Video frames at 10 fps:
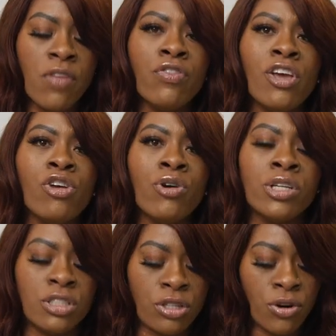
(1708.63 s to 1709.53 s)
Then you're going
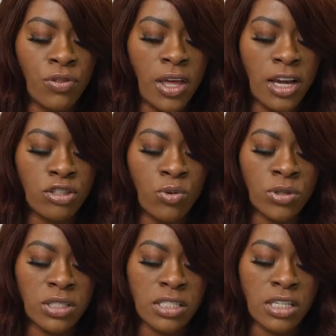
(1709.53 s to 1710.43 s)
to turn the hand
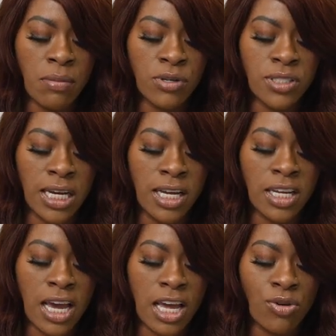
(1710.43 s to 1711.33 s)
towards the examiner to
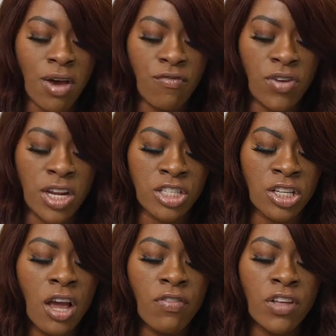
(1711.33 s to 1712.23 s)
indicate you have
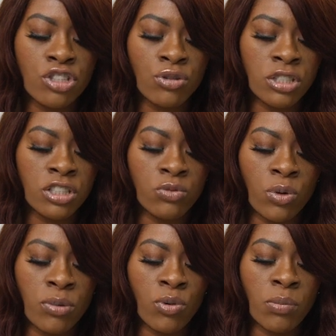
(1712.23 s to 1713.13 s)
finished. The instructions
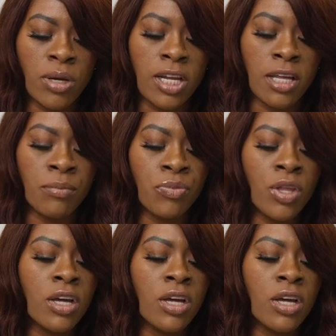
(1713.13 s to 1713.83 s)
will be repeated.